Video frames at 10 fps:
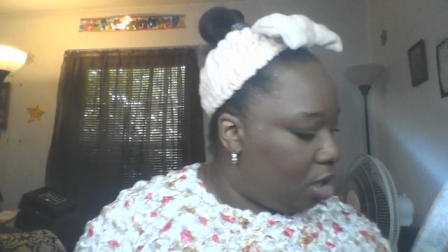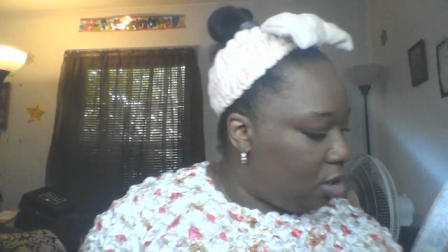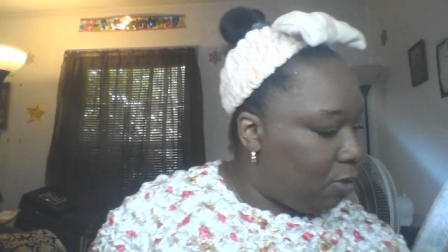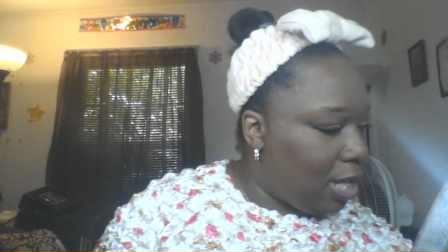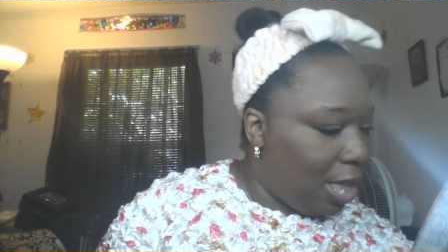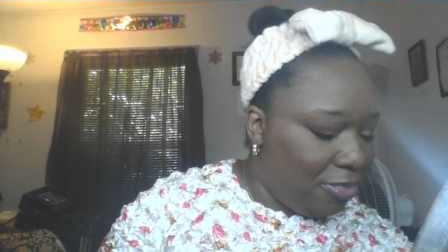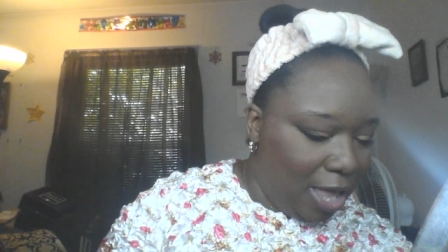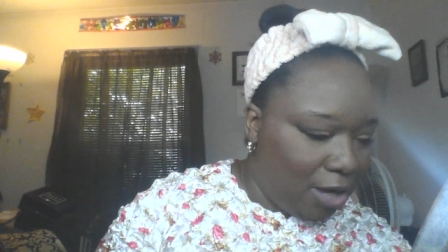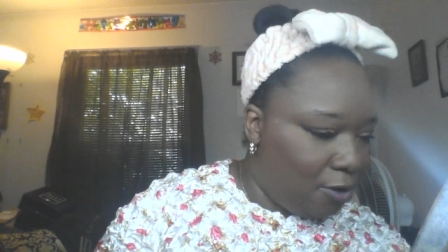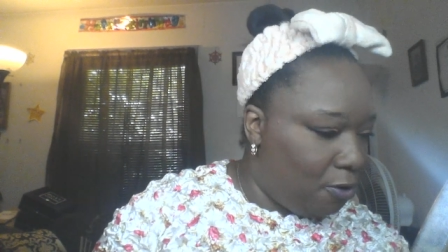we got
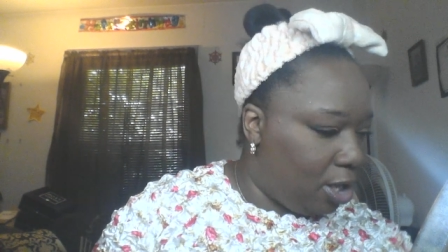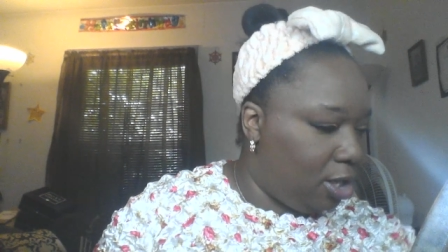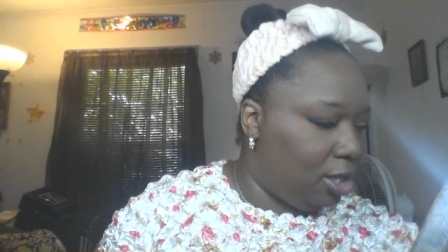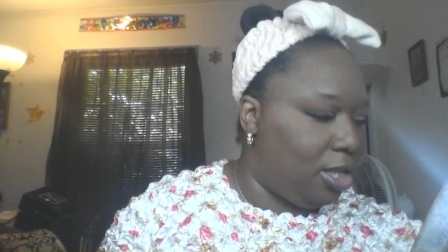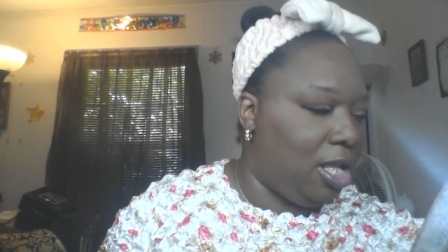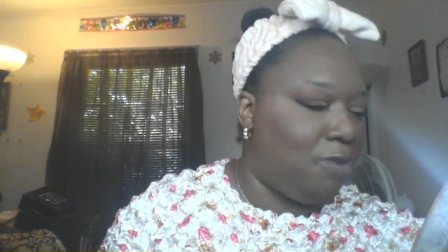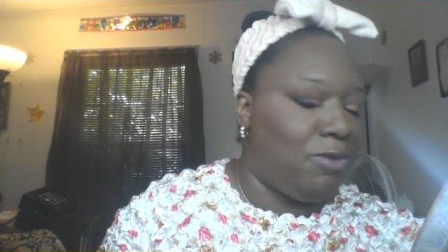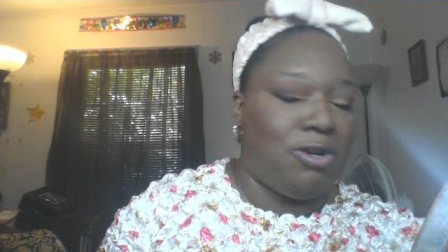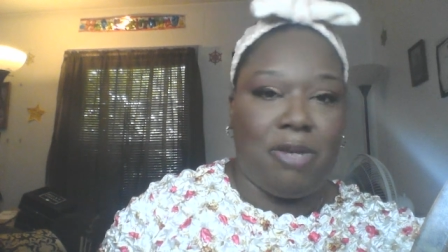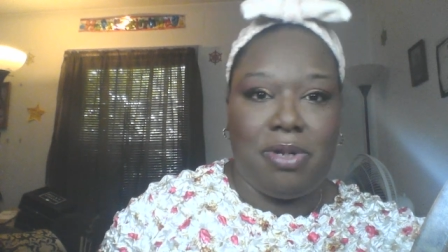that on. Then we're
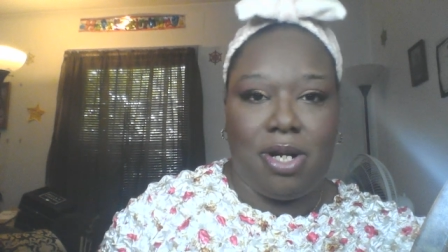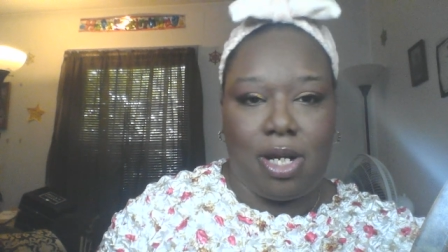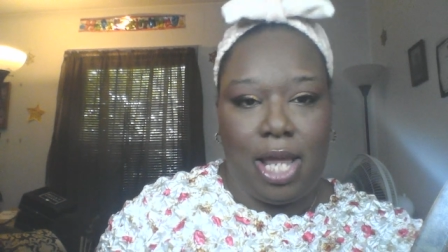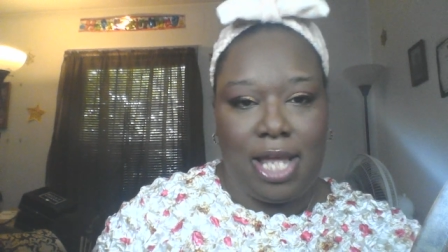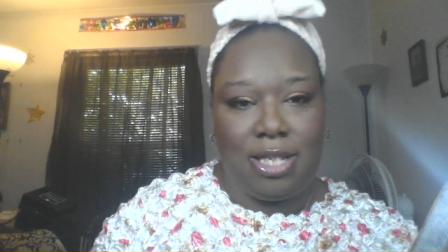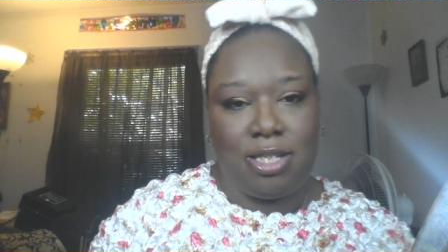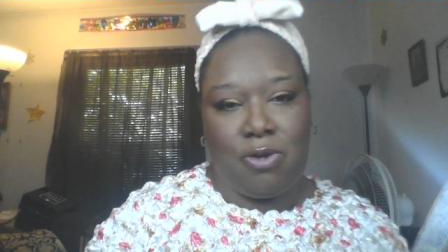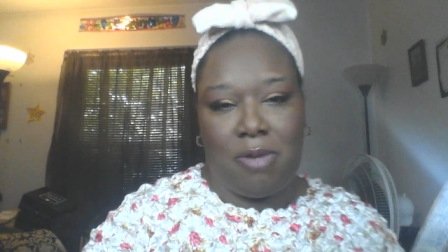going to put our glasses on